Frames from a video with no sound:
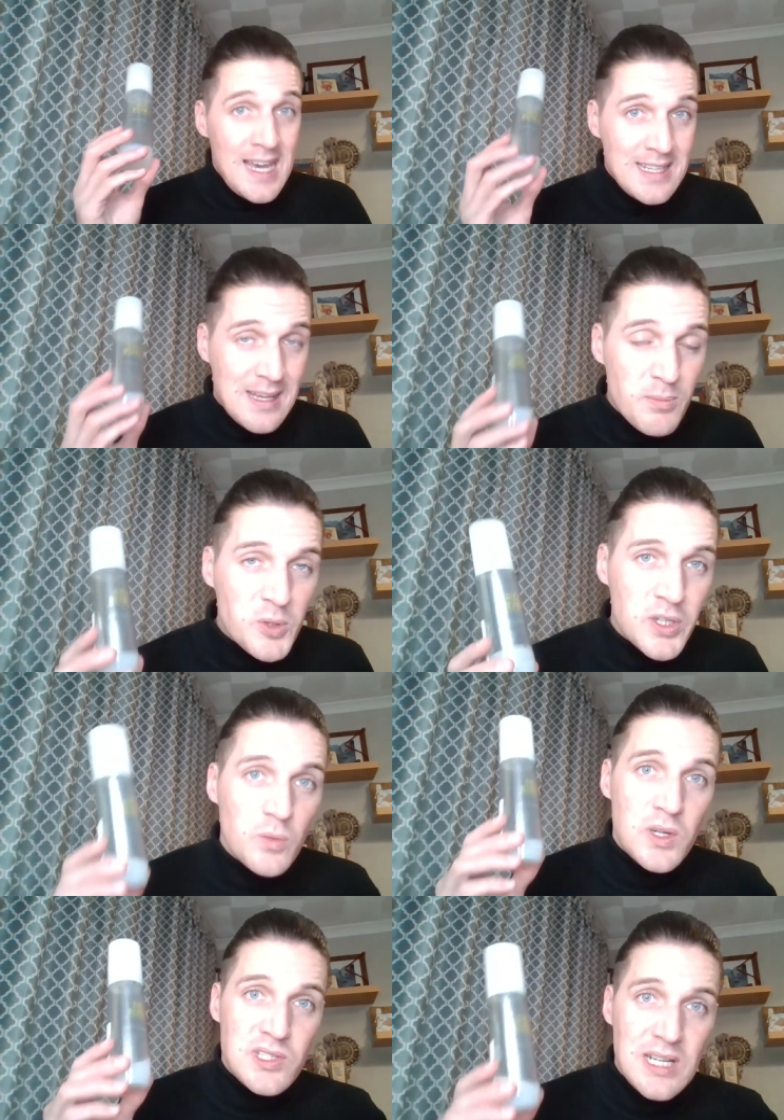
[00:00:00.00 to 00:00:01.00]
It is a
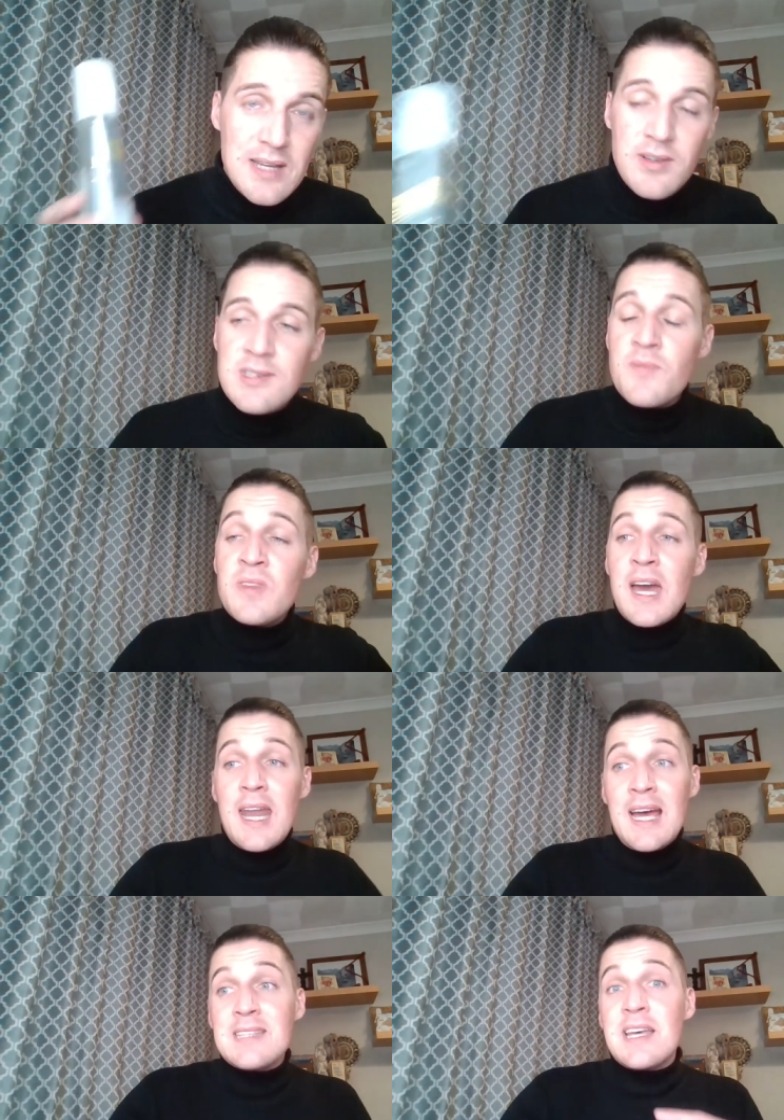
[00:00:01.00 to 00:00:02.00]
product which delivers,
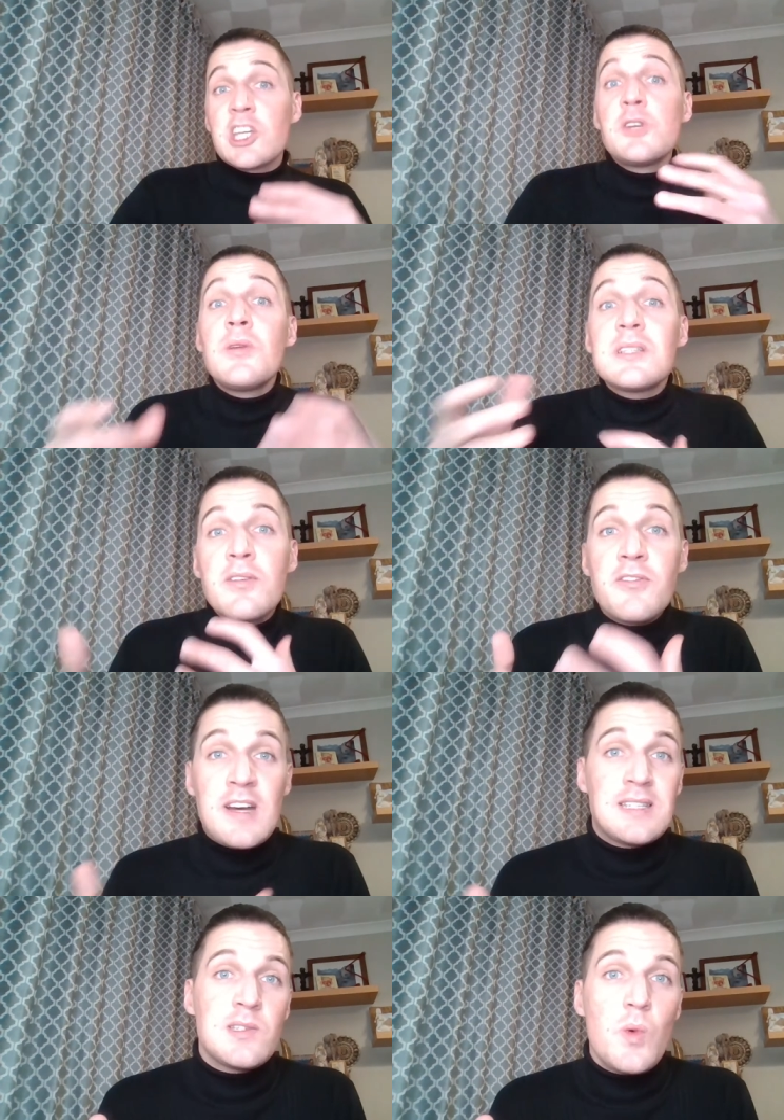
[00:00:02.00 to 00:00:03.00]
and it has that cumulative
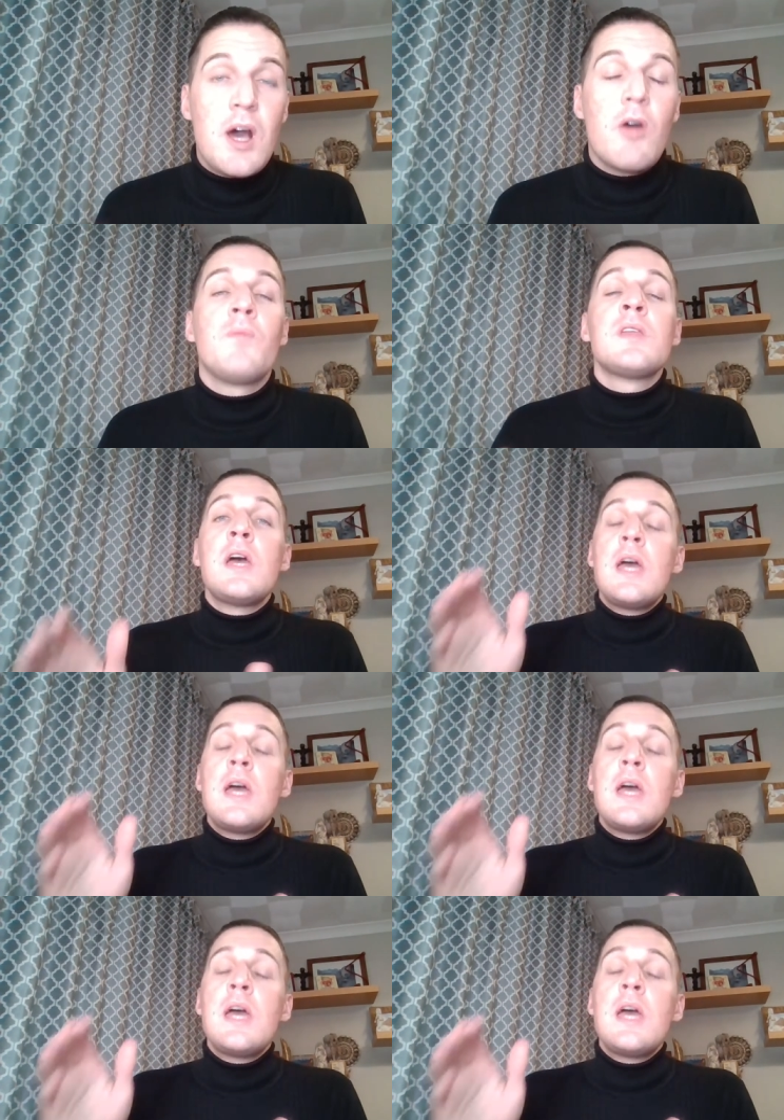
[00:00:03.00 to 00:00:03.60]
effect as well.